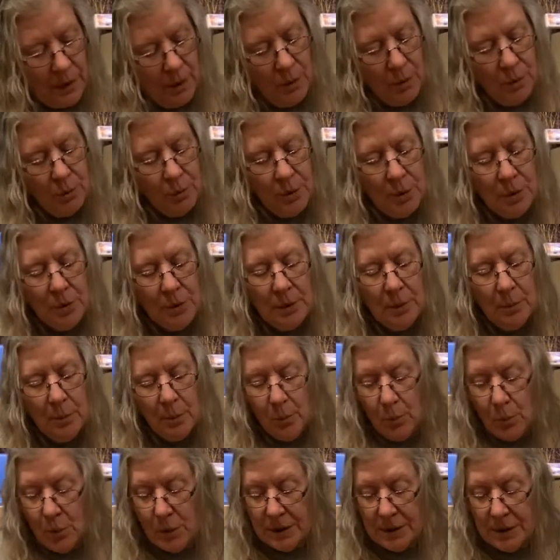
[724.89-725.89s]
we're going to
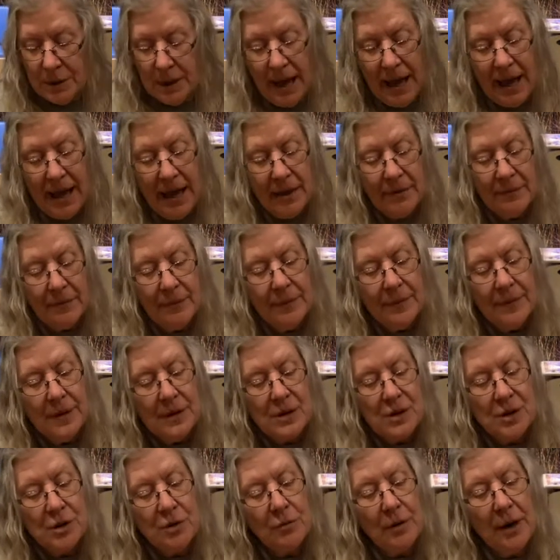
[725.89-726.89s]
want to have the
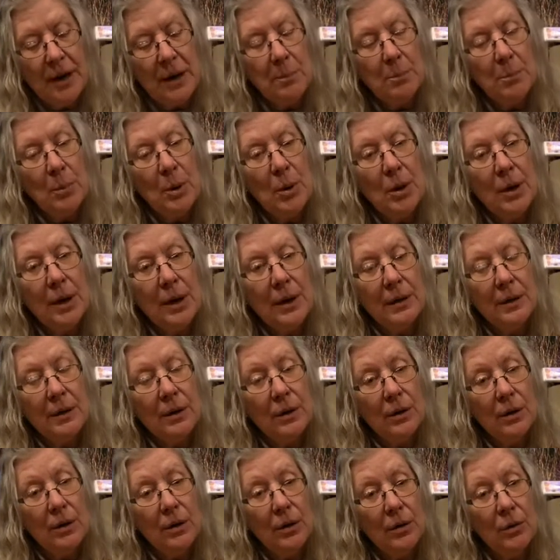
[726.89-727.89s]
straight part
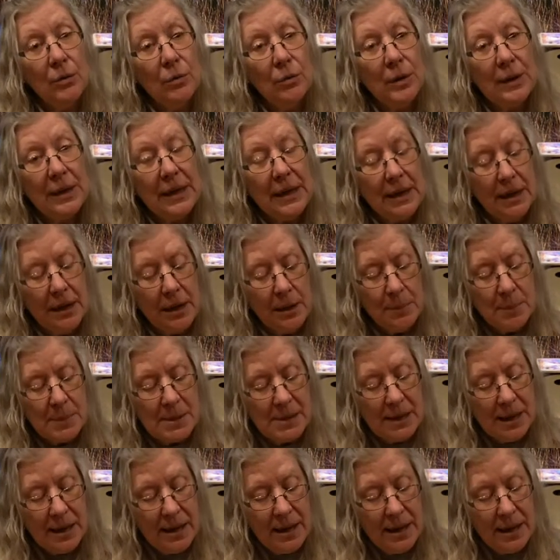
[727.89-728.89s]
on the
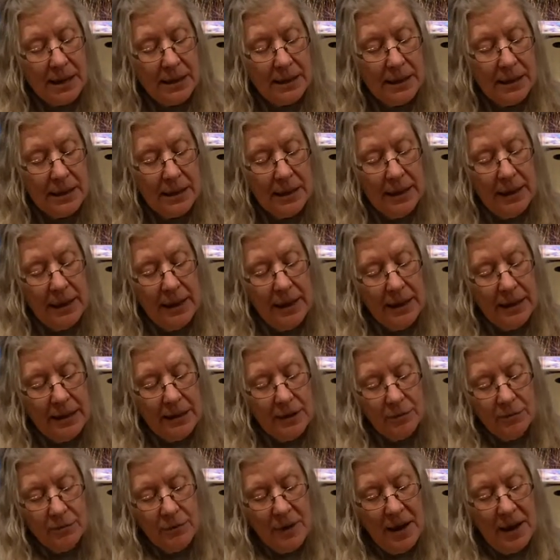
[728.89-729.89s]
upside and
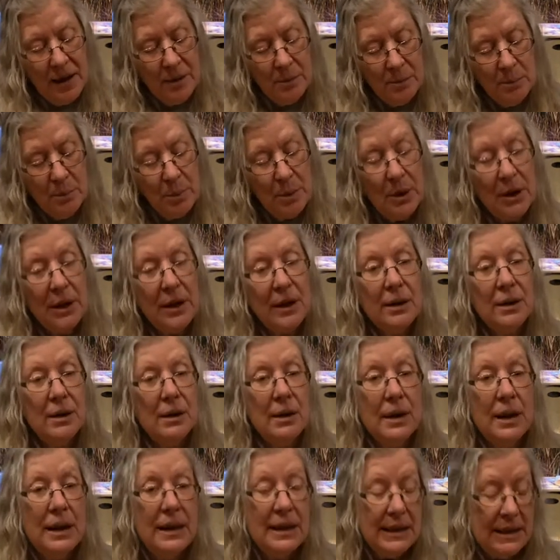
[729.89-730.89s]
the round part
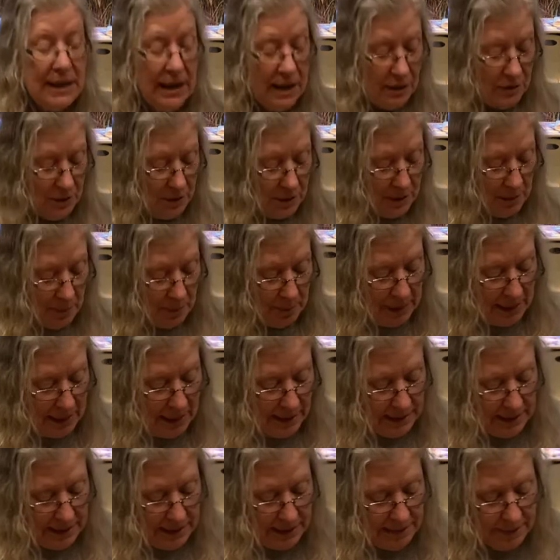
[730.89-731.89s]
down on the
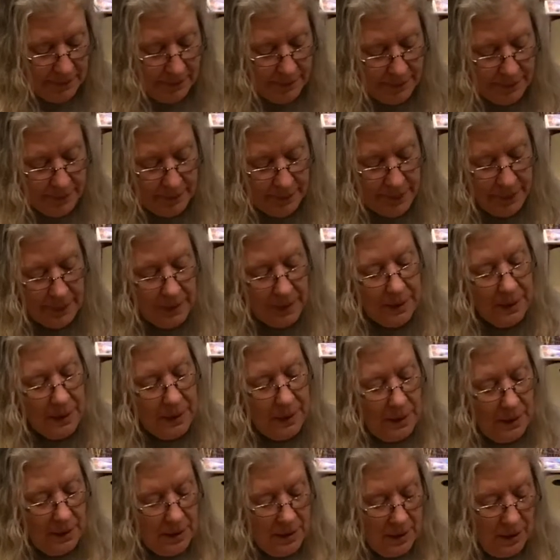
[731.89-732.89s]
body.
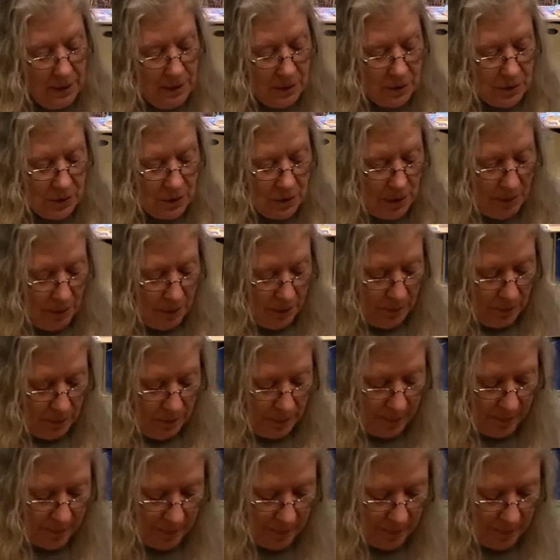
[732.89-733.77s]
So